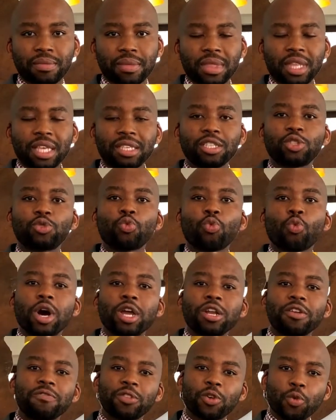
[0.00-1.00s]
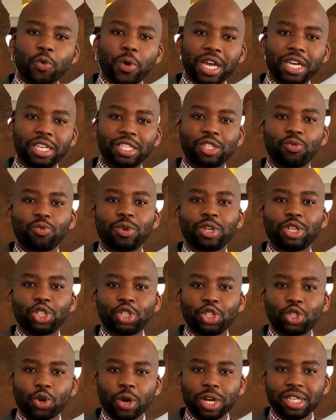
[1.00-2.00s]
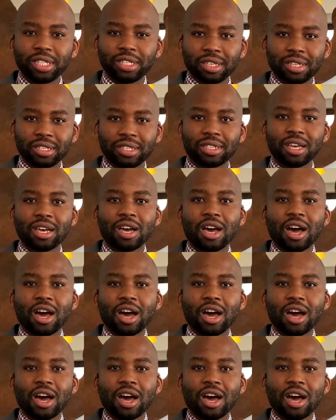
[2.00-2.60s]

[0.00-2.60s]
That's just one of the ways in which choices